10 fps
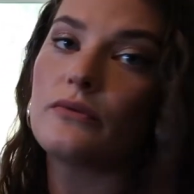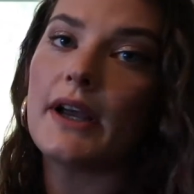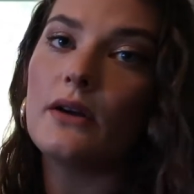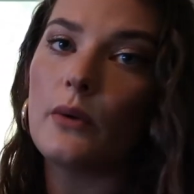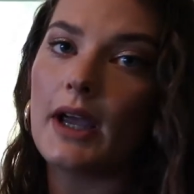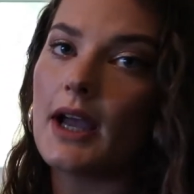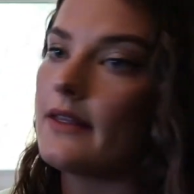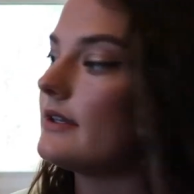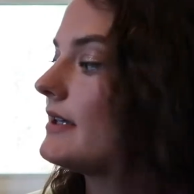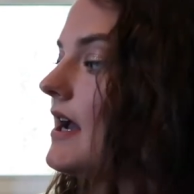right away
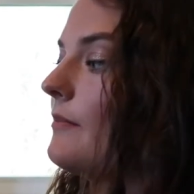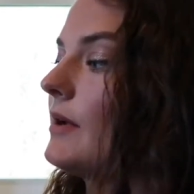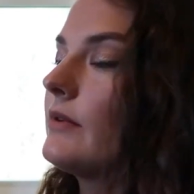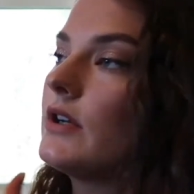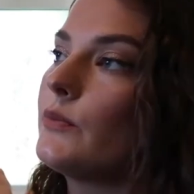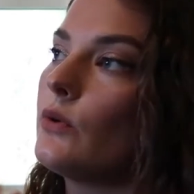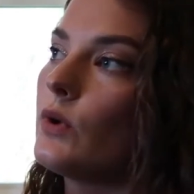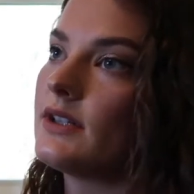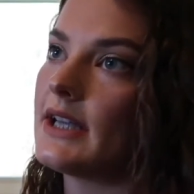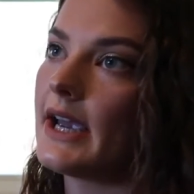on the top, I'm gonna put
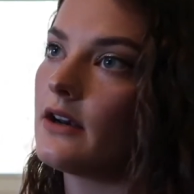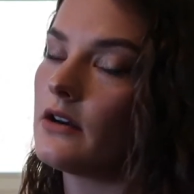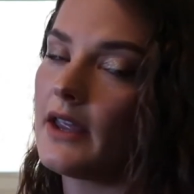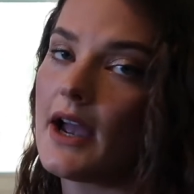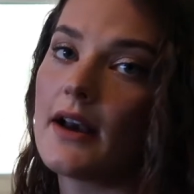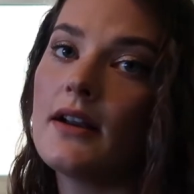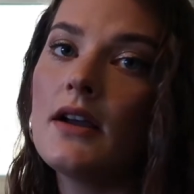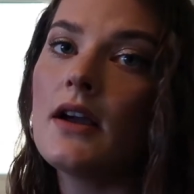what diet are they on.